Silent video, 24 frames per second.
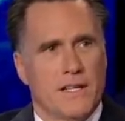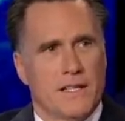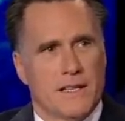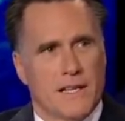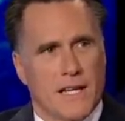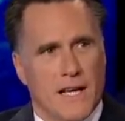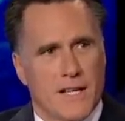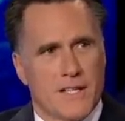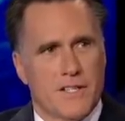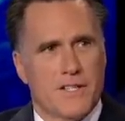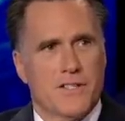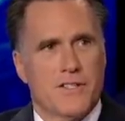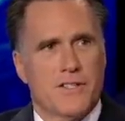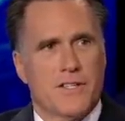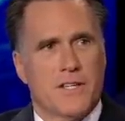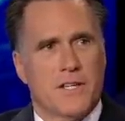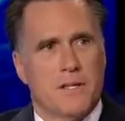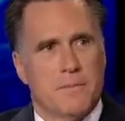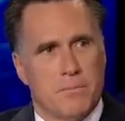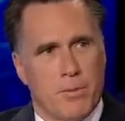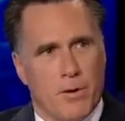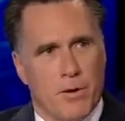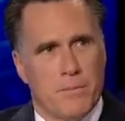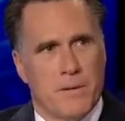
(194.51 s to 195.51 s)
licensing
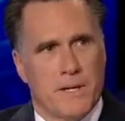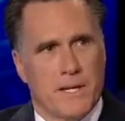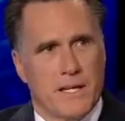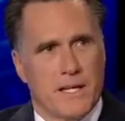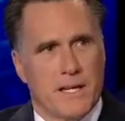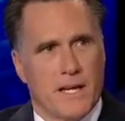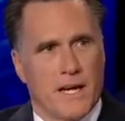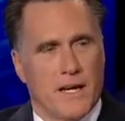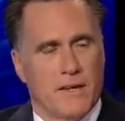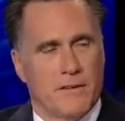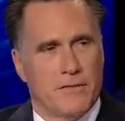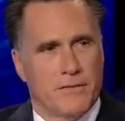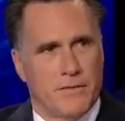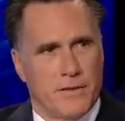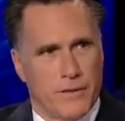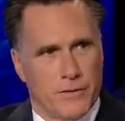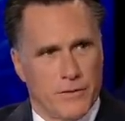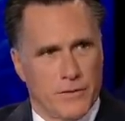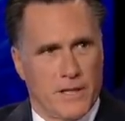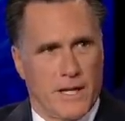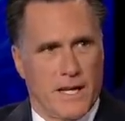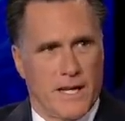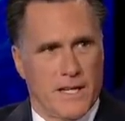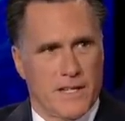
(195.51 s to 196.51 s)
and permitting on
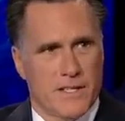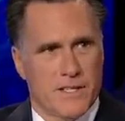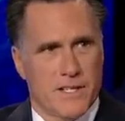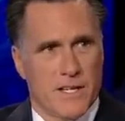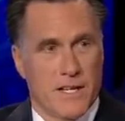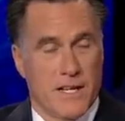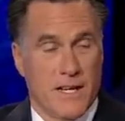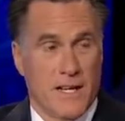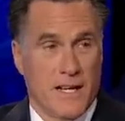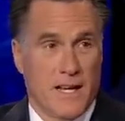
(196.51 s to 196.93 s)
federal lands,